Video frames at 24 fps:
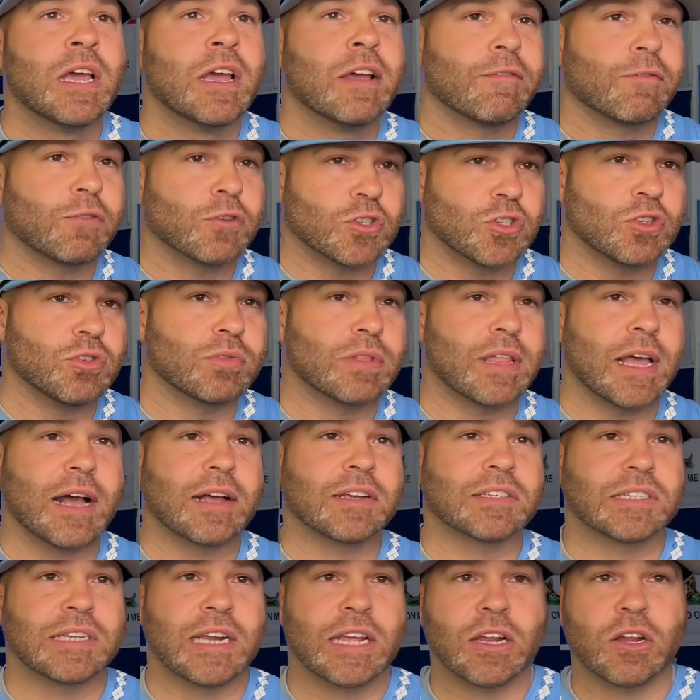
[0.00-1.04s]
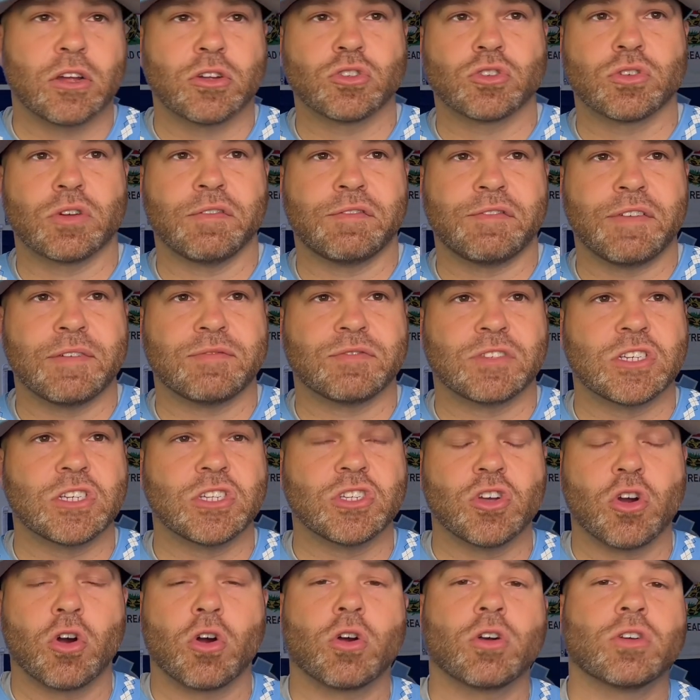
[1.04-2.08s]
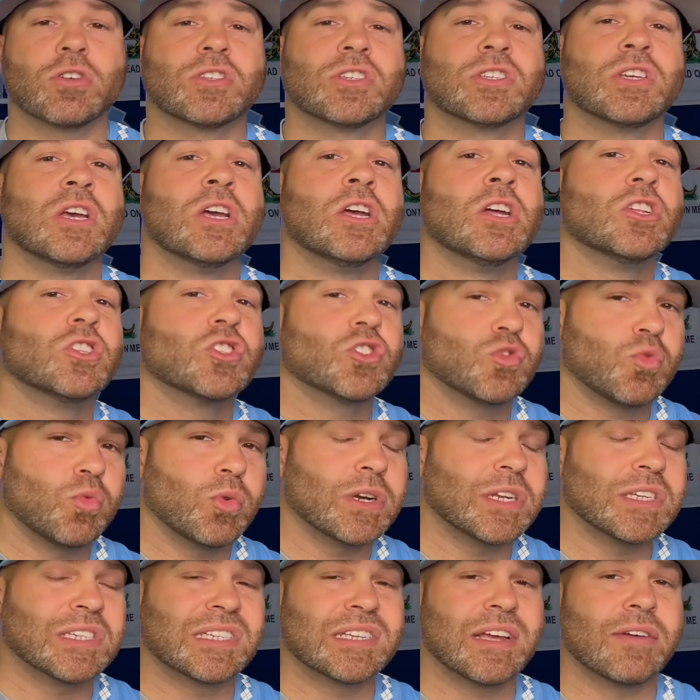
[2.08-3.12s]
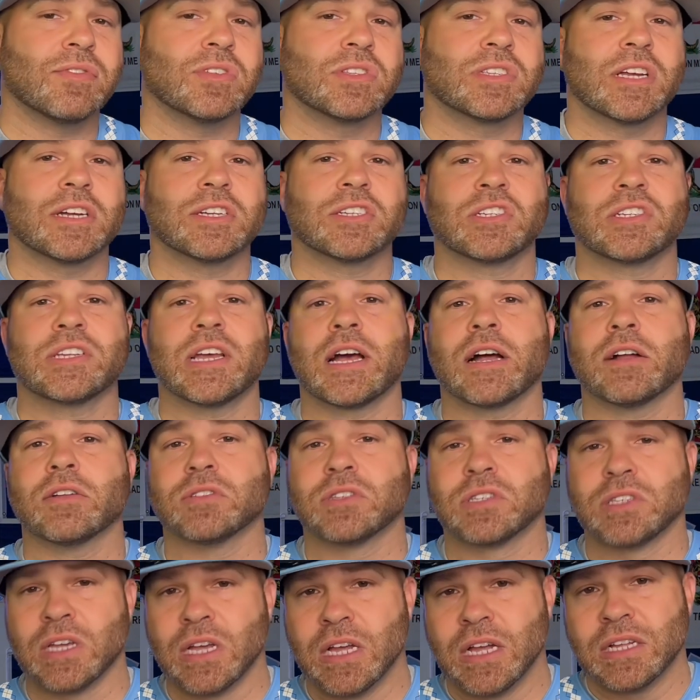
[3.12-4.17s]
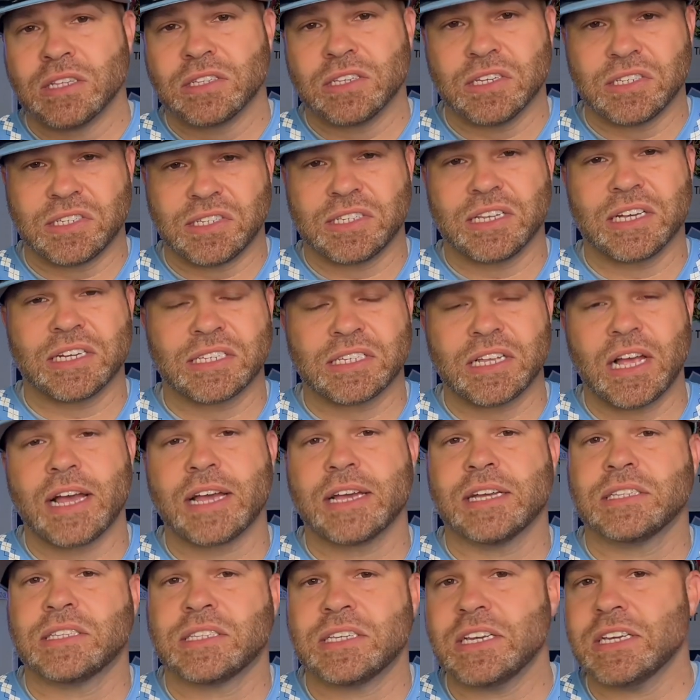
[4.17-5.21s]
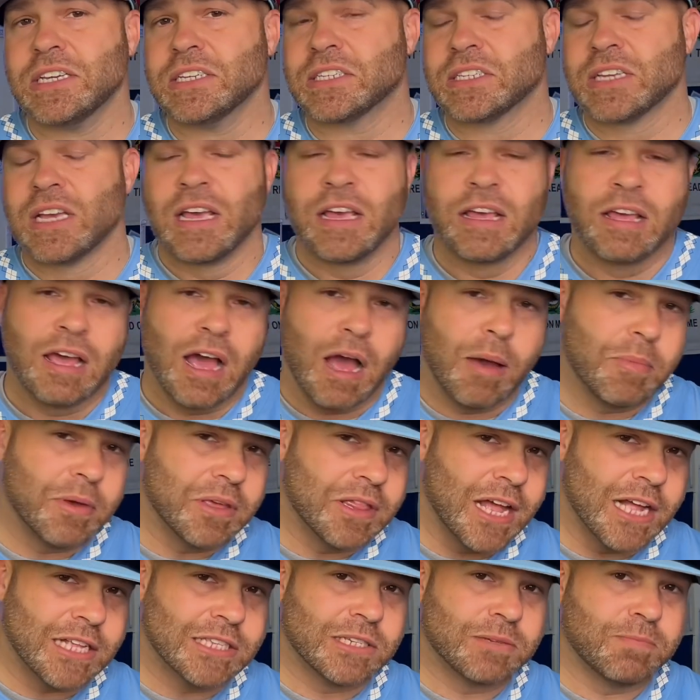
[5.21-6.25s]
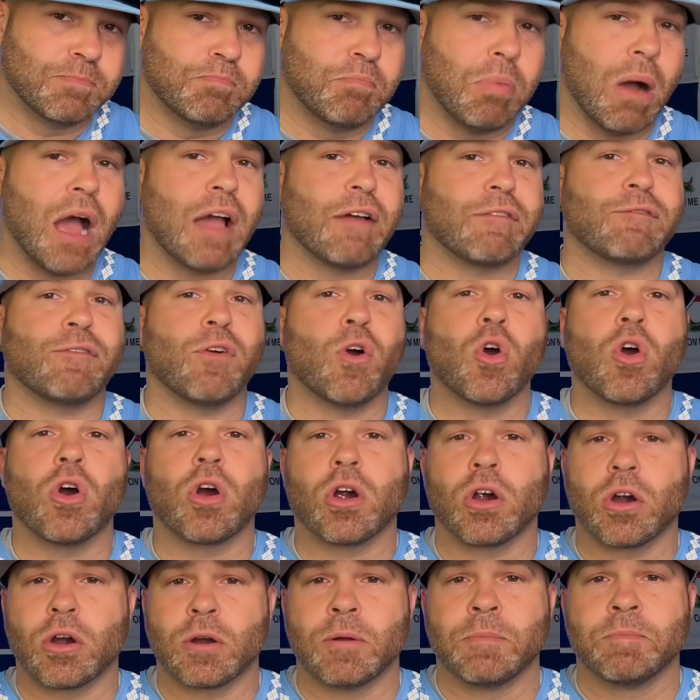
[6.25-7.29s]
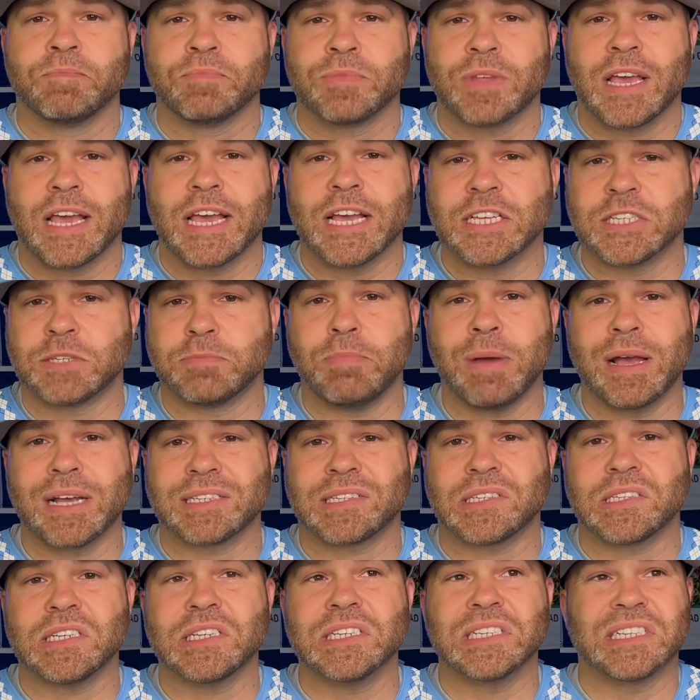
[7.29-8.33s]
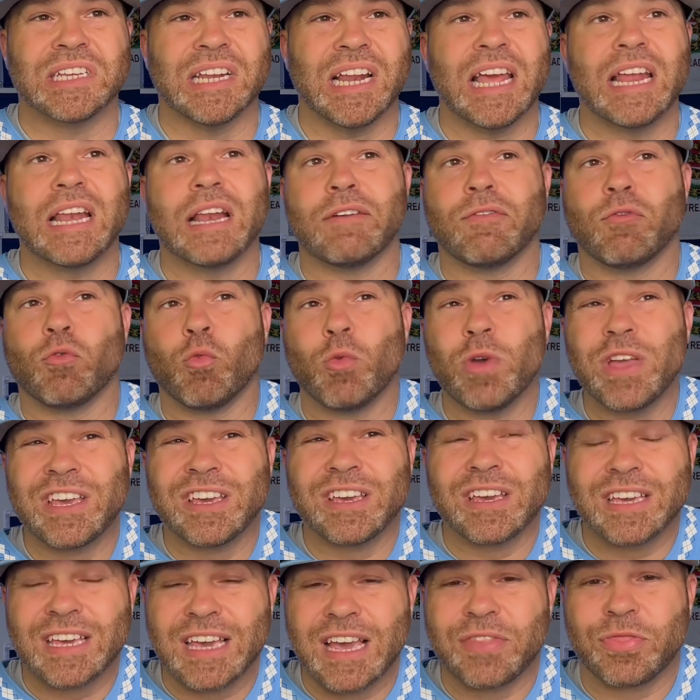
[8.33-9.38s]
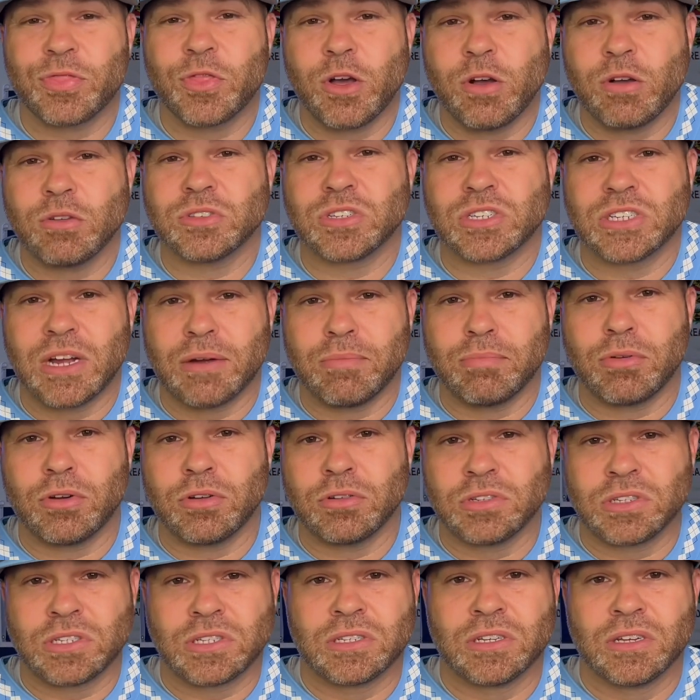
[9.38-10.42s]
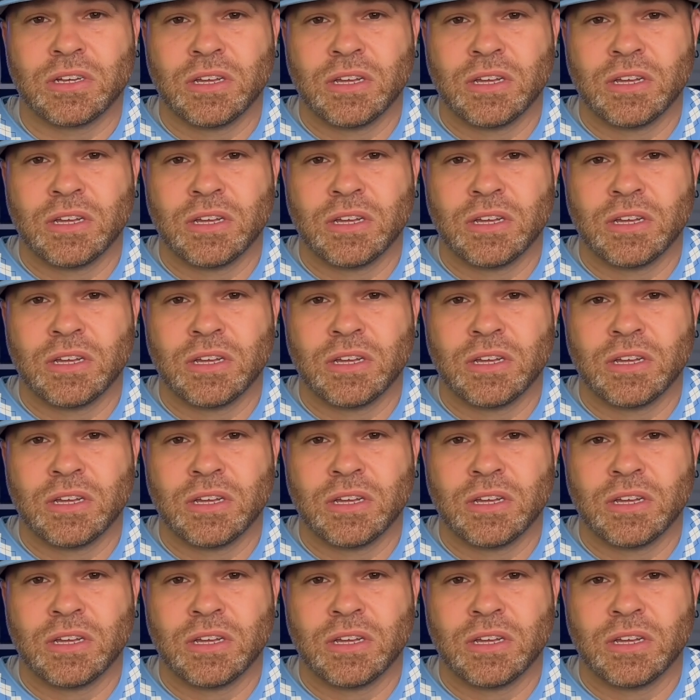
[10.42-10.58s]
for 2,815 yards, 27 touchdowns to 6 INTs. I mean, that's by far his best season. And if we could get those numbers